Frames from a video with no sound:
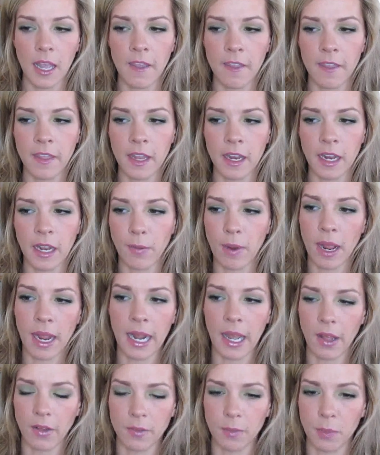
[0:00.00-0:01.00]
and then I
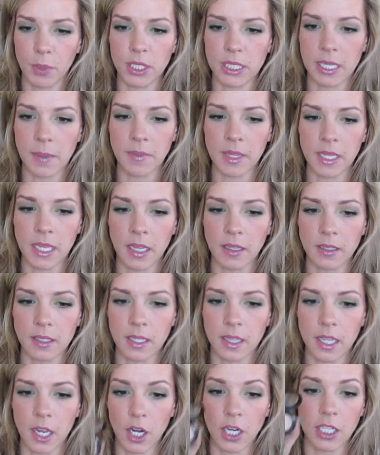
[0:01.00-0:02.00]
ran out and put something
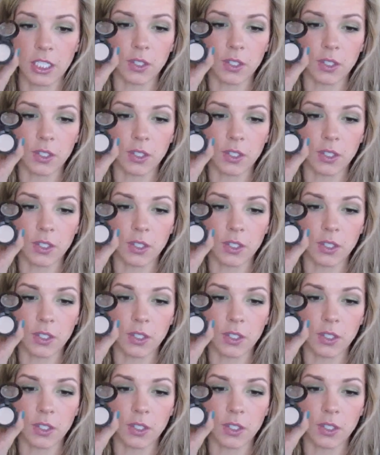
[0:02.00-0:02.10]
else in there.